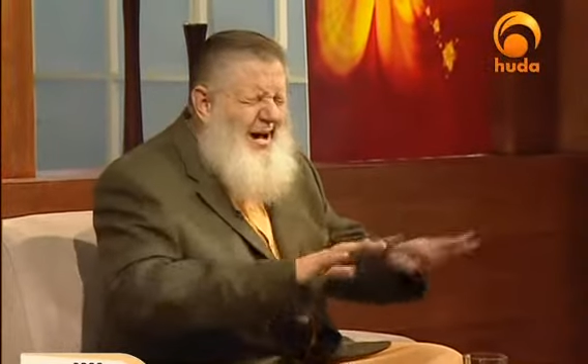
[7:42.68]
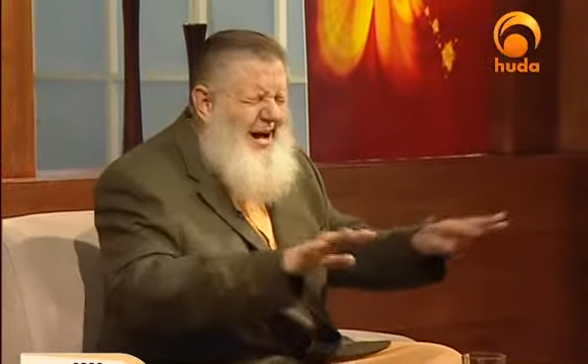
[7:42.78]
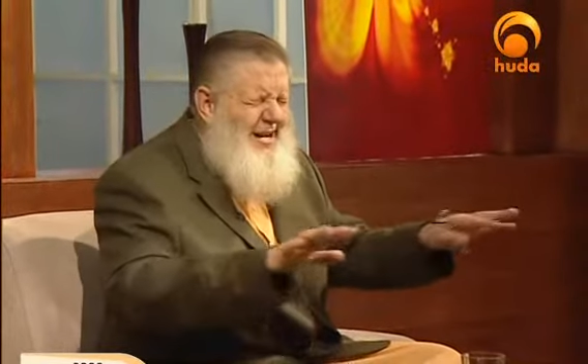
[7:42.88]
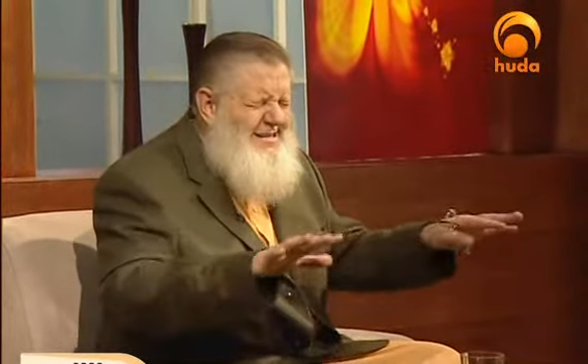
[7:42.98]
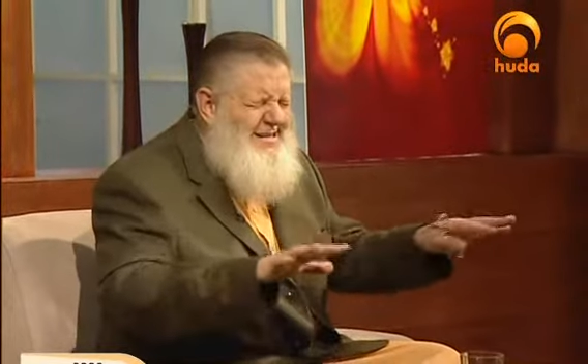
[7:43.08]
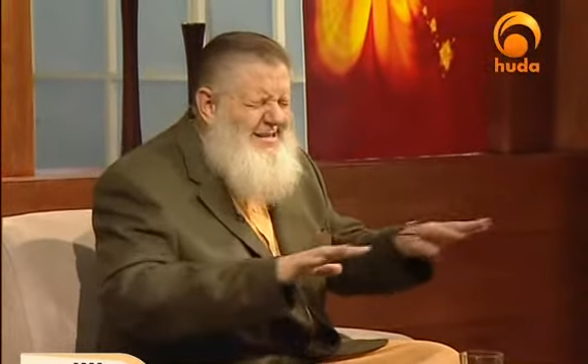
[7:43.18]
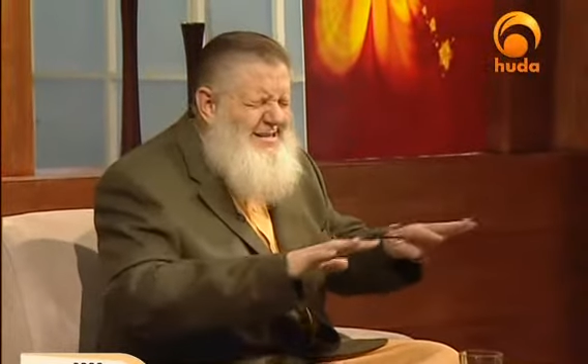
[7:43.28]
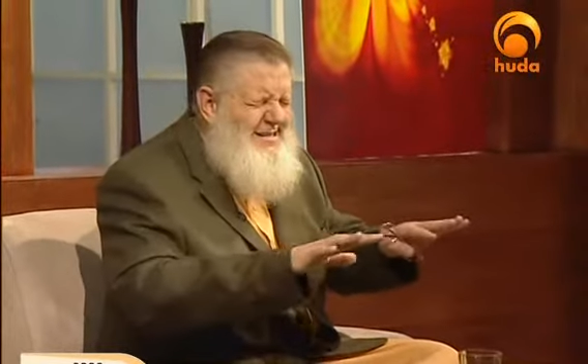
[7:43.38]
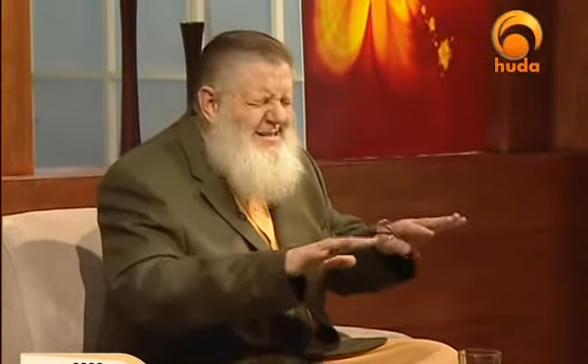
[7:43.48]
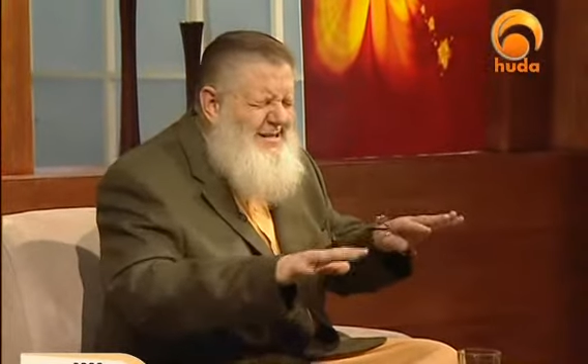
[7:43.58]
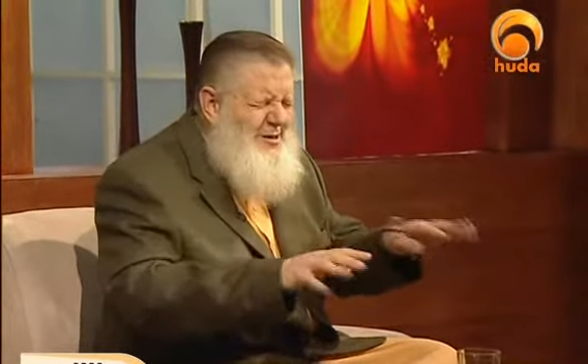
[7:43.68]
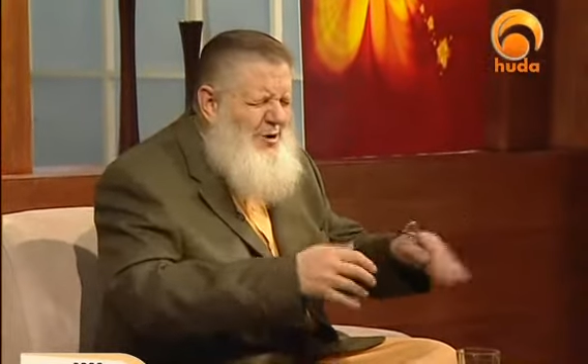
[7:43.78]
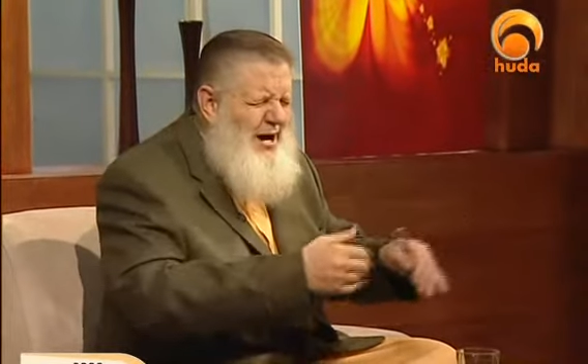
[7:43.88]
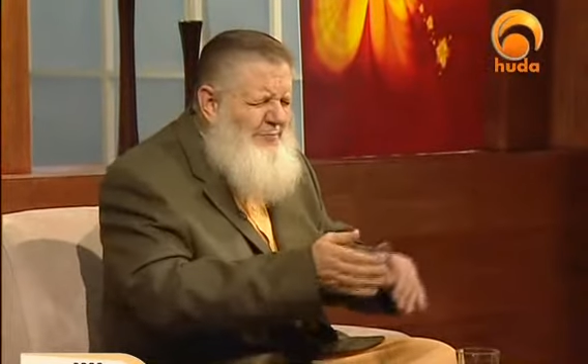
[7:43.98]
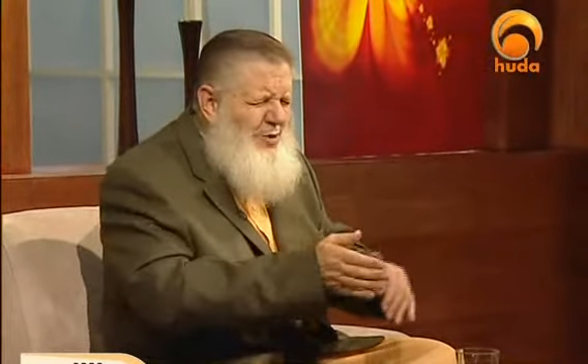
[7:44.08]
and
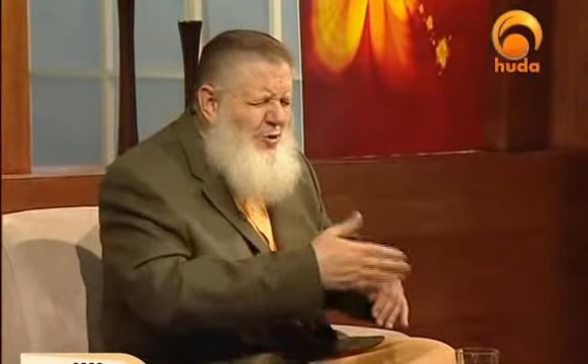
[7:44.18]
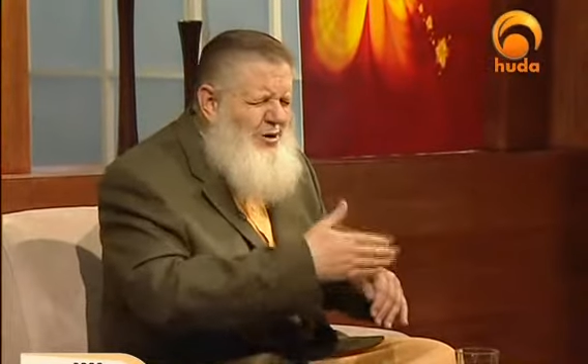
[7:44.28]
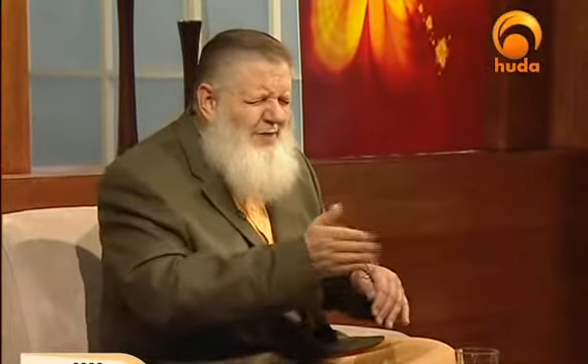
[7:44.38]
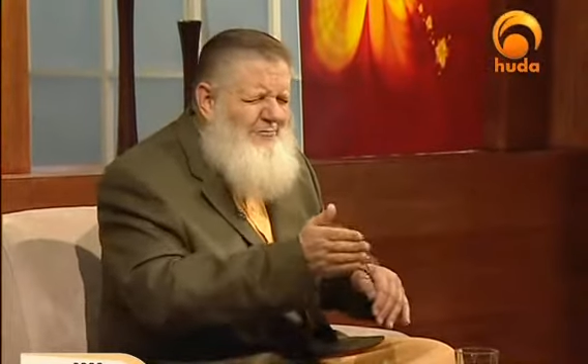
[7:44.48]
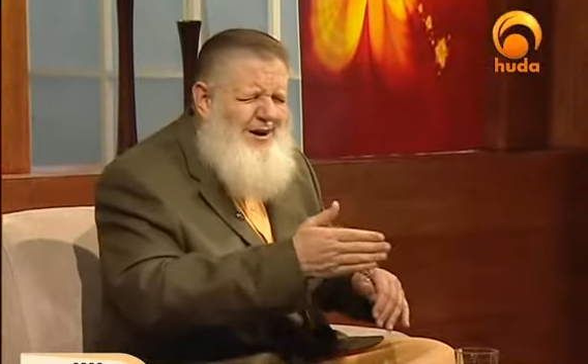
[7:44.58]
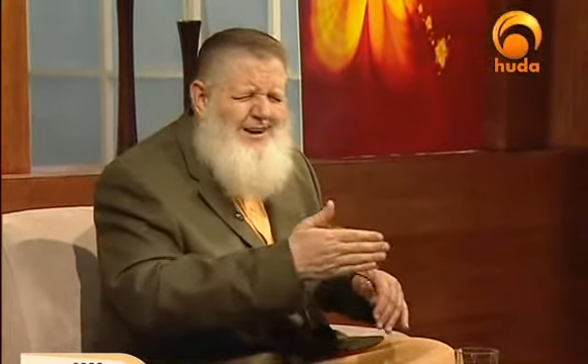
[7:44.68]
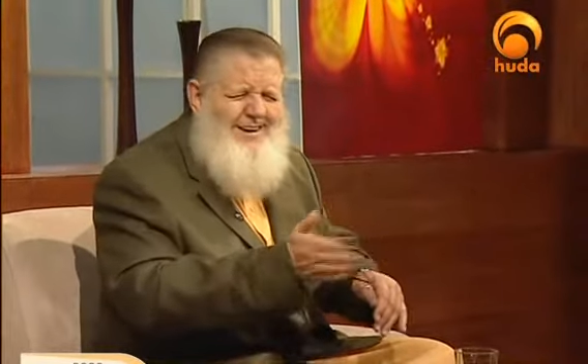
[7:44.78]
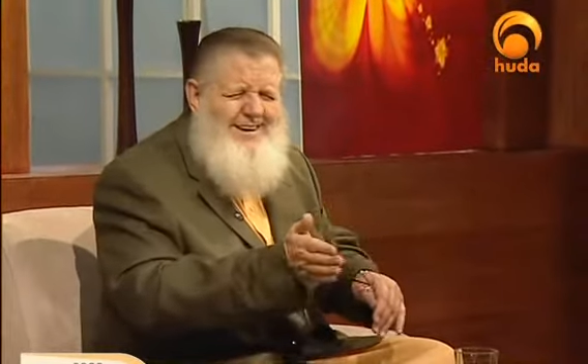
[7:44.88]
you have no Duffa.